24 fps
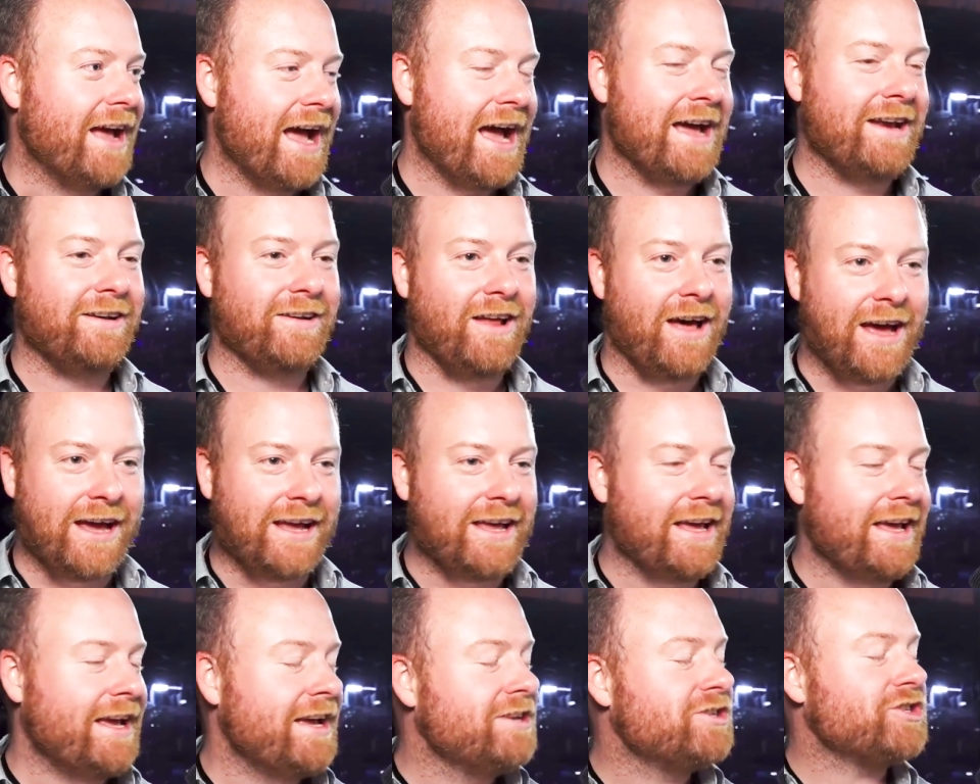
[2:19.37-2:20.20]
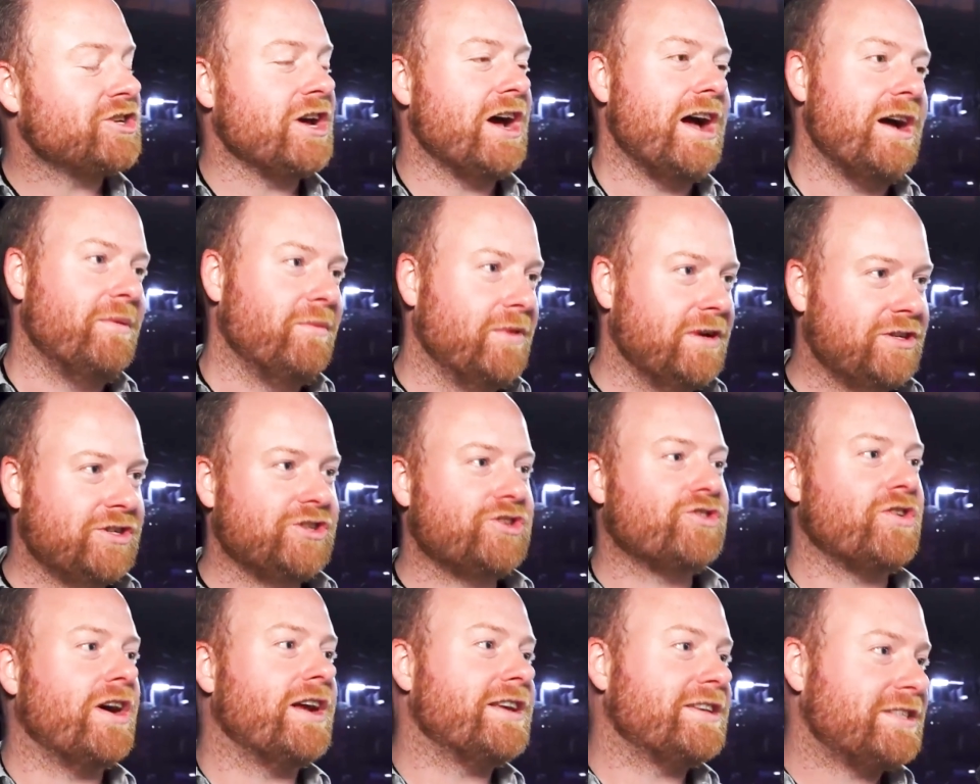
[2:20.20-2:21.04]
And, like, each time we
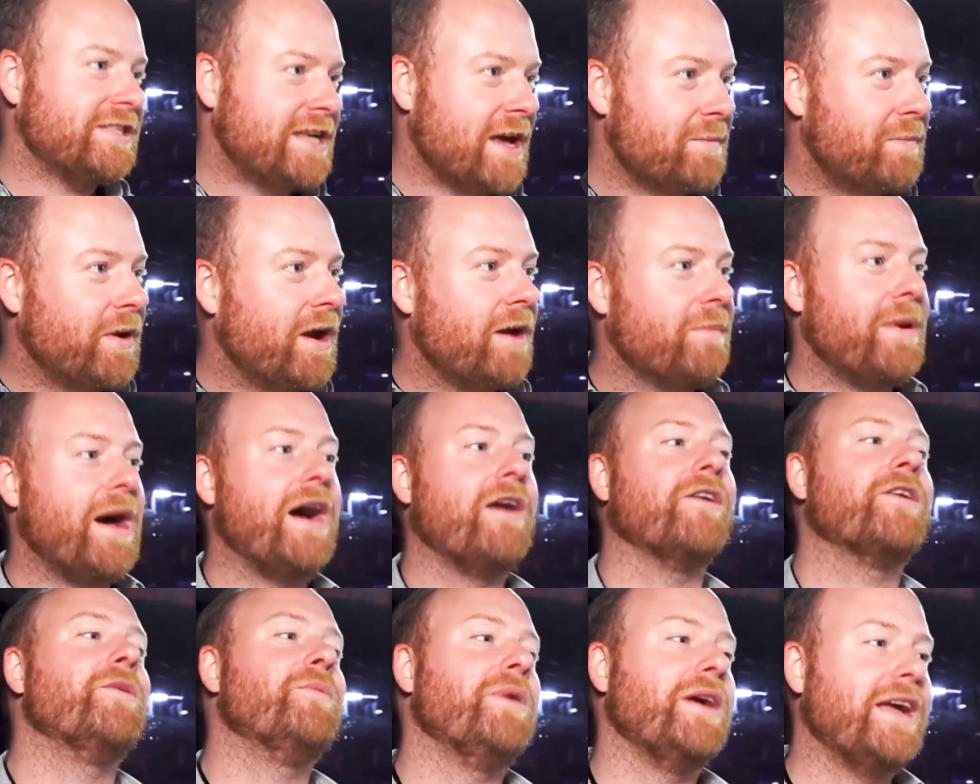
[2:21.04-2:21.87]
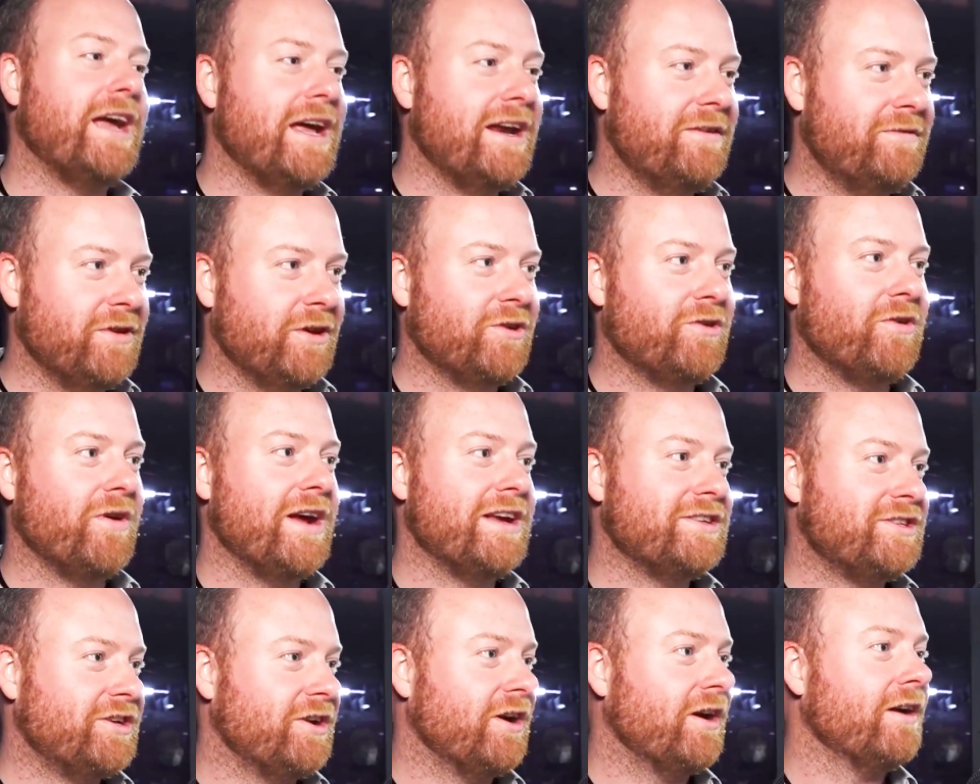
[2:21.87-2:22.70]
just try to step it up. How can we get even
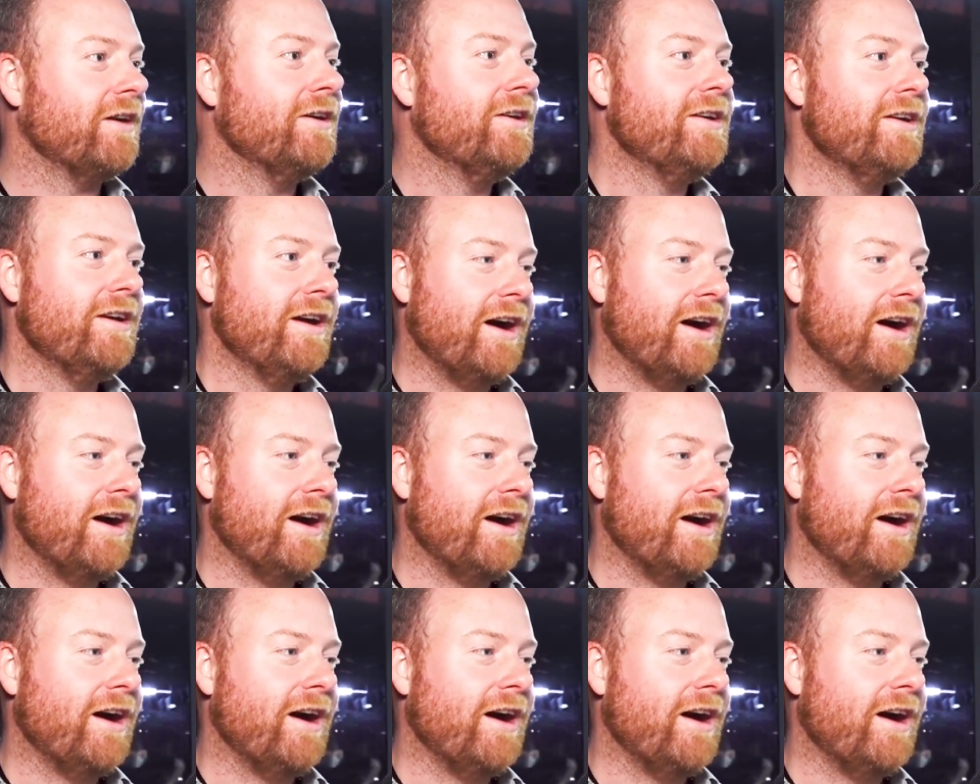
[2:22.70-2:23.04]
crazier?